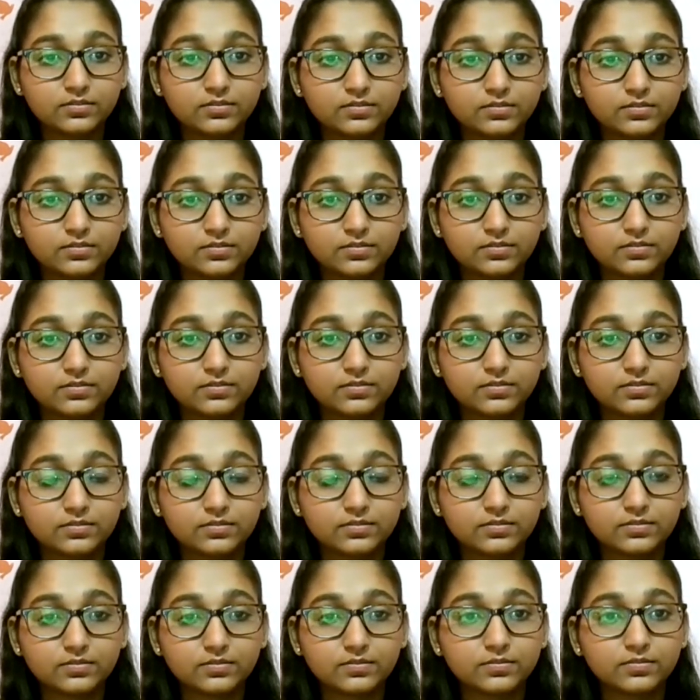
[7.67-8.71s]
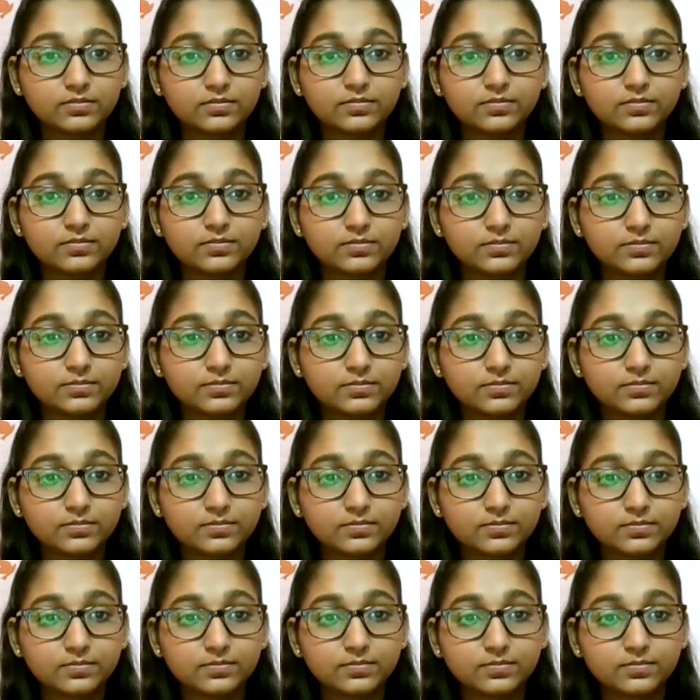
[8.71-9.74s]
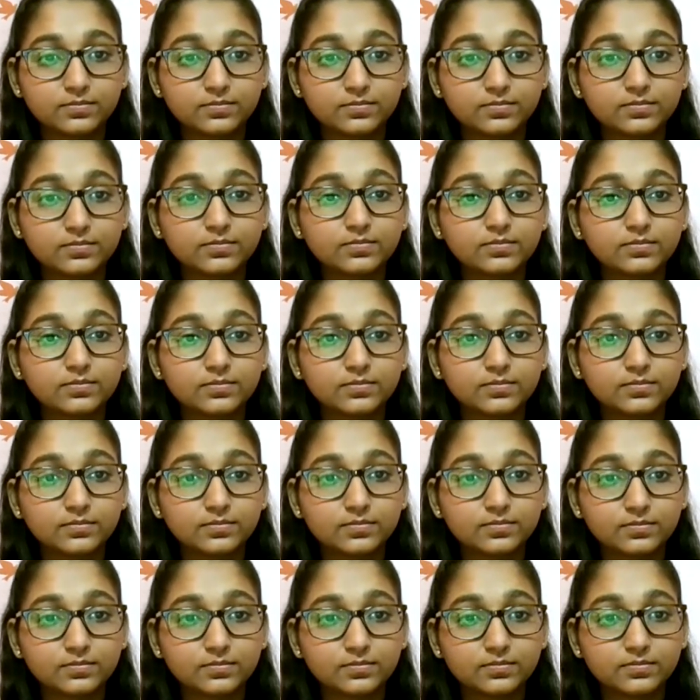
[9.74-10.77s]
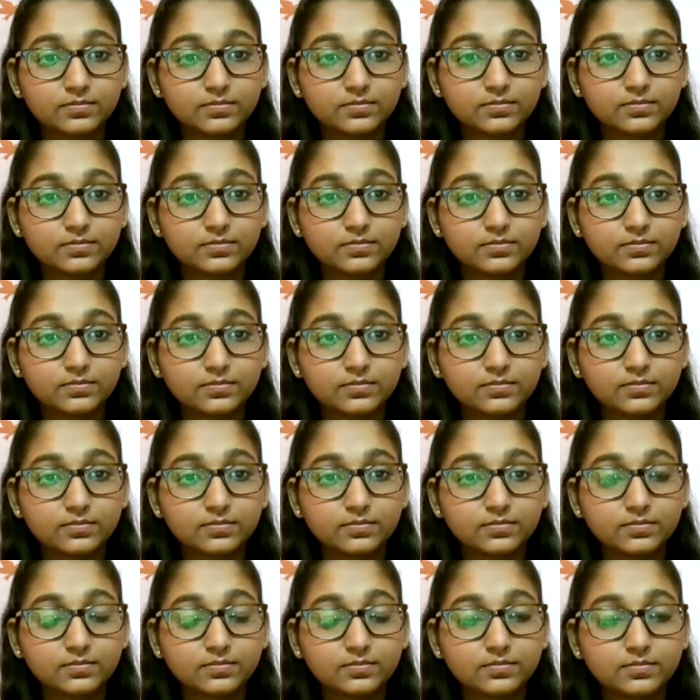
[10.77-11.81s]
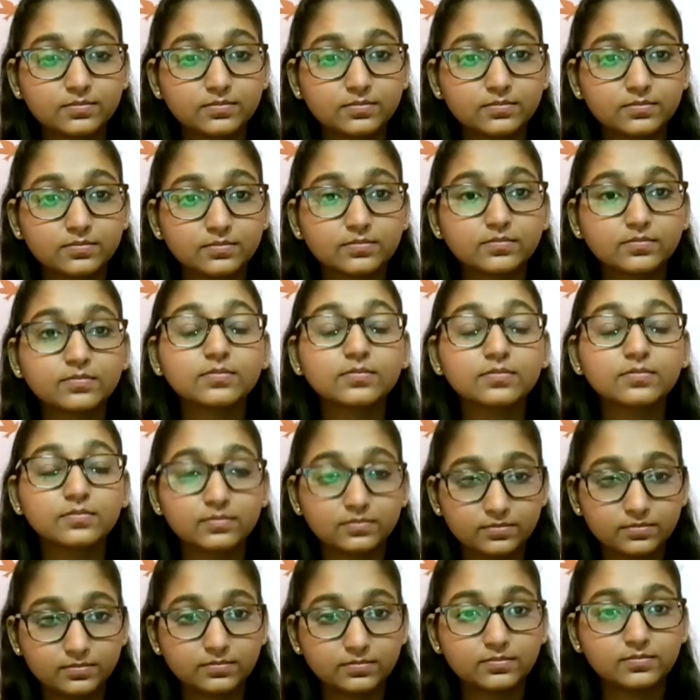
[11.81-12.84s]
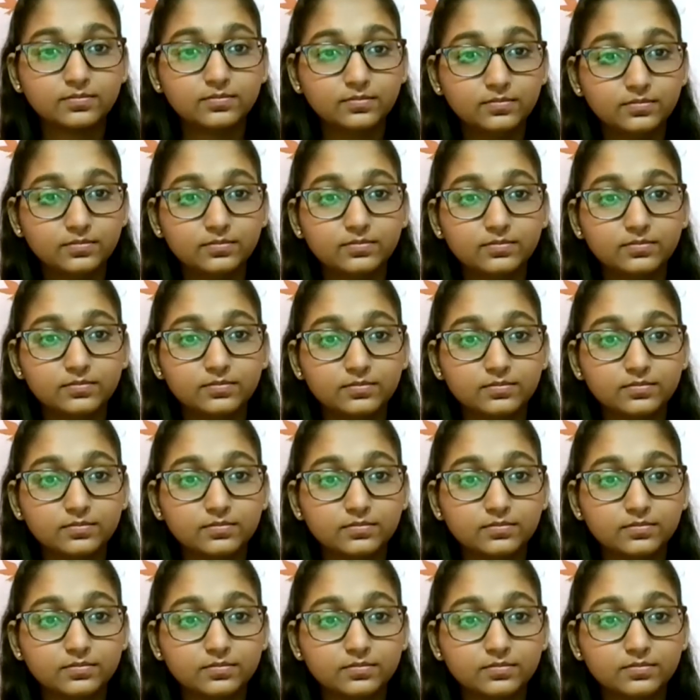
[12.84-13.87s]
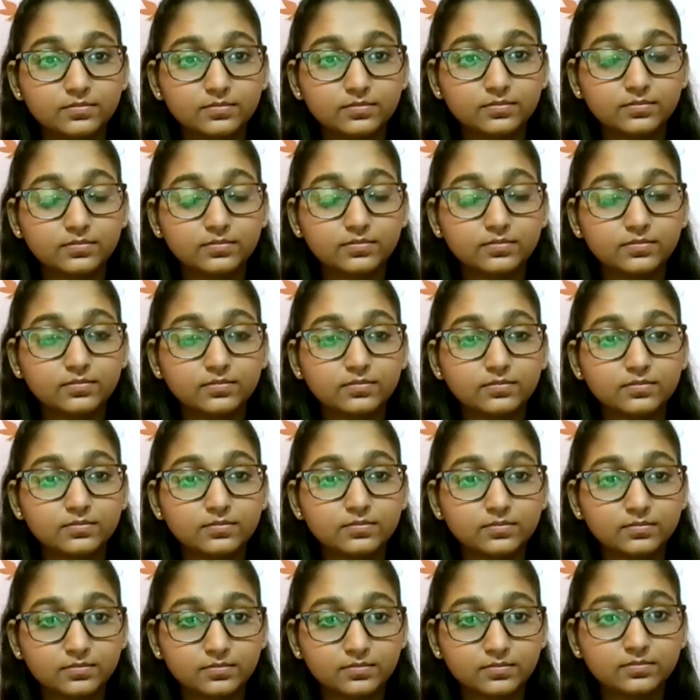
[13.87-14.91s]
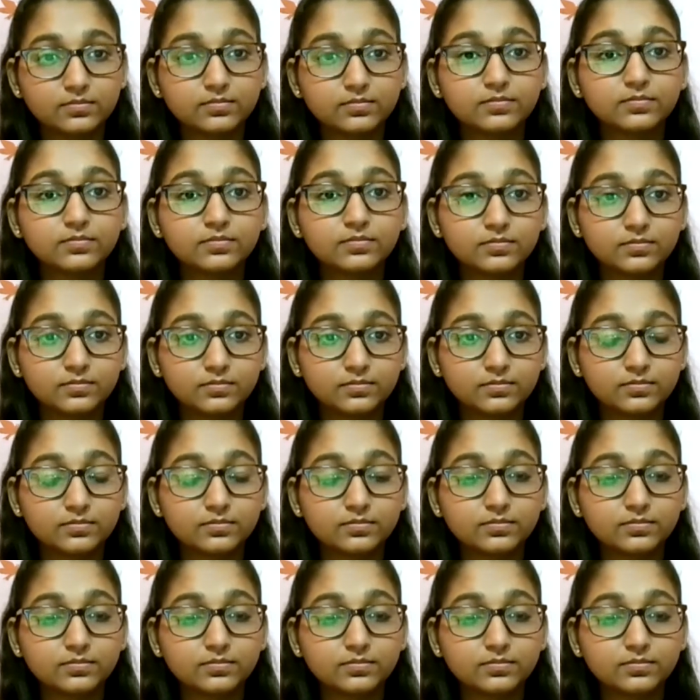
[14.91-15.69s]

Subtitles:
[no speech]